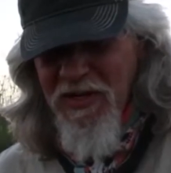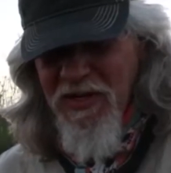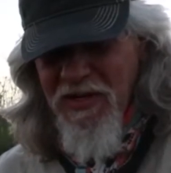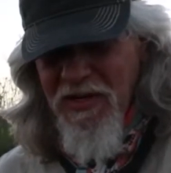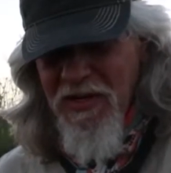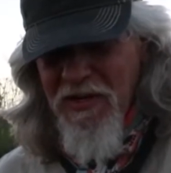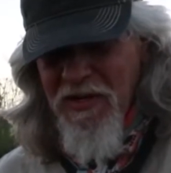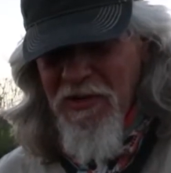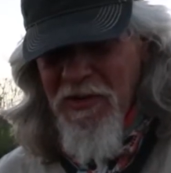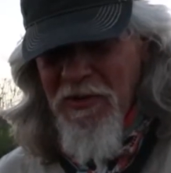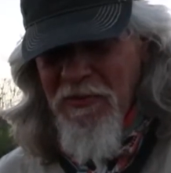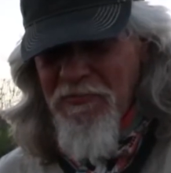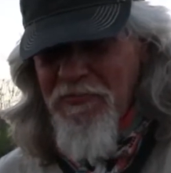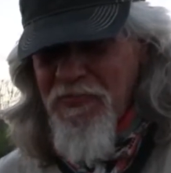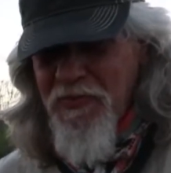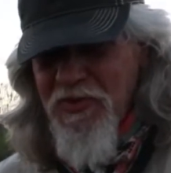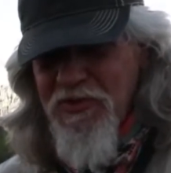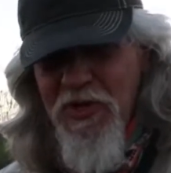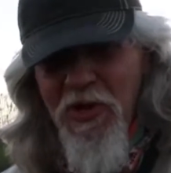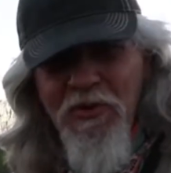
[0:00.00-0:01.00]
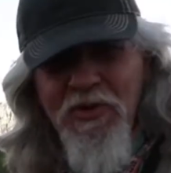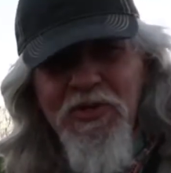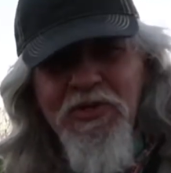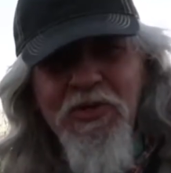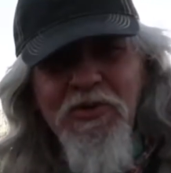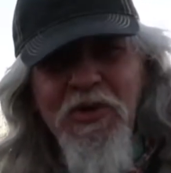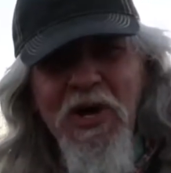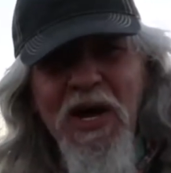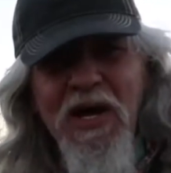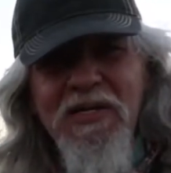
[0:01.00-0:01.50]
there's only
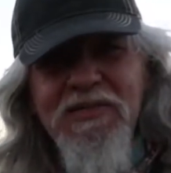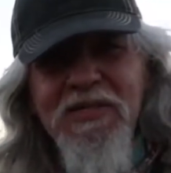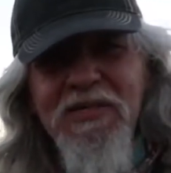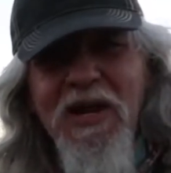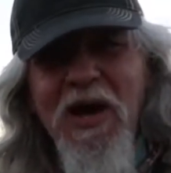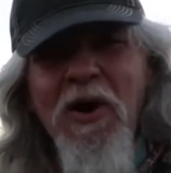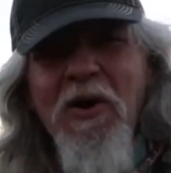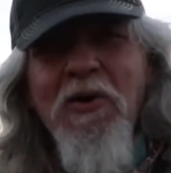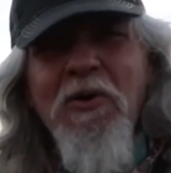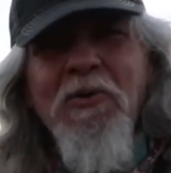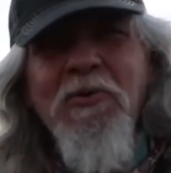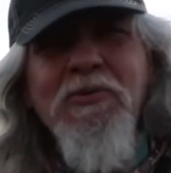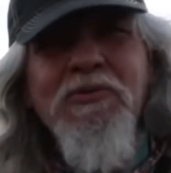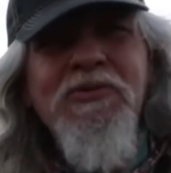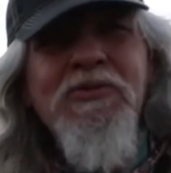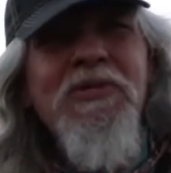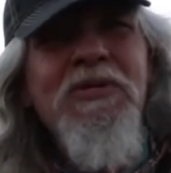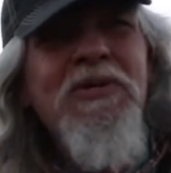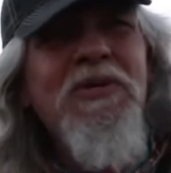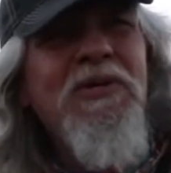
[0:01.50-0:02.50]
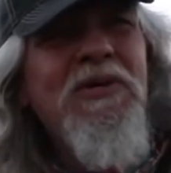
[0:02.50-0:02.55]
two kinds of dogs.